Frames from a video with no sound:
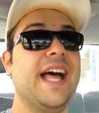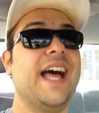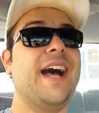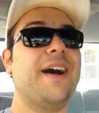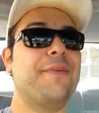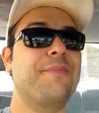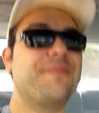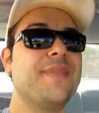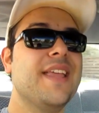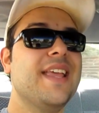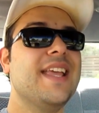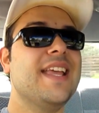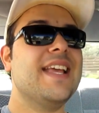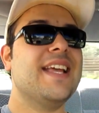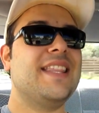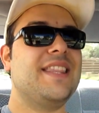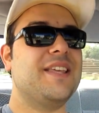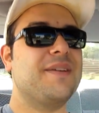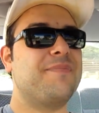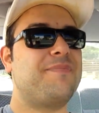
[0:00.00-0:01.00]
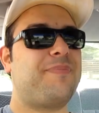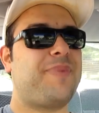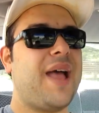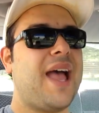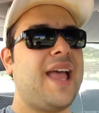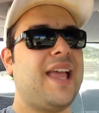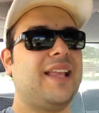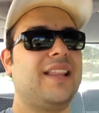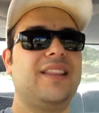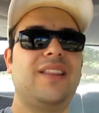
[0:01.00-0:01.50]
um, the
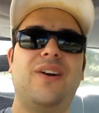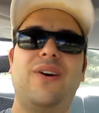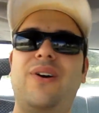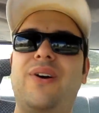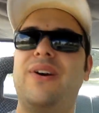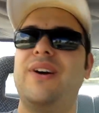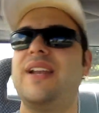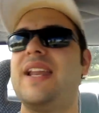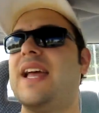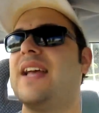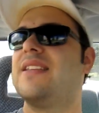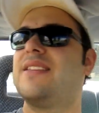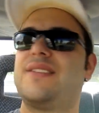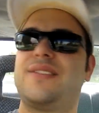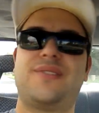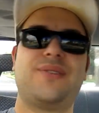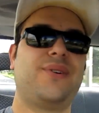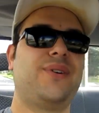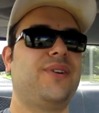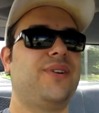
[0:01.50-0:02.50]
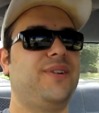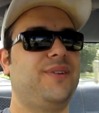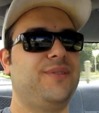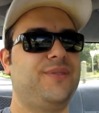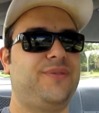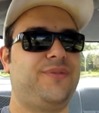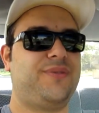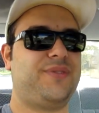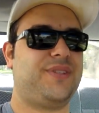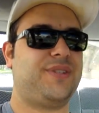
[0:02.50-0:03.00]
back lawn has sort
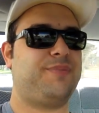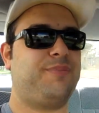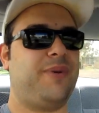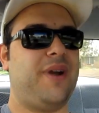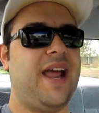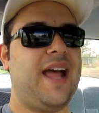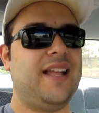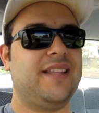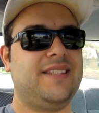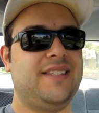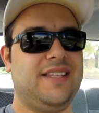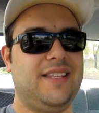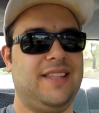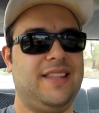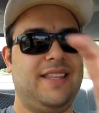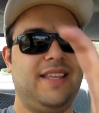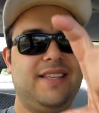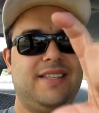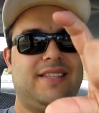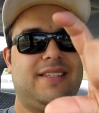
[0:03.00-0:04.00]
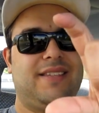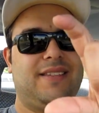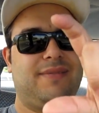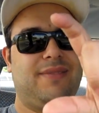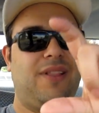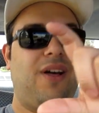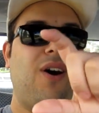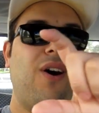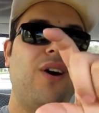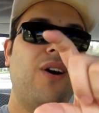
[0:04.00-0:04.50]
of sprouted this
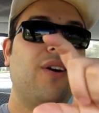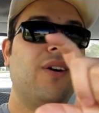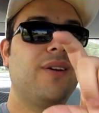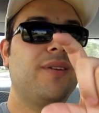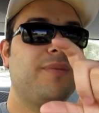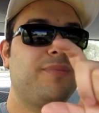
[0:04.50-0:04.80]
long,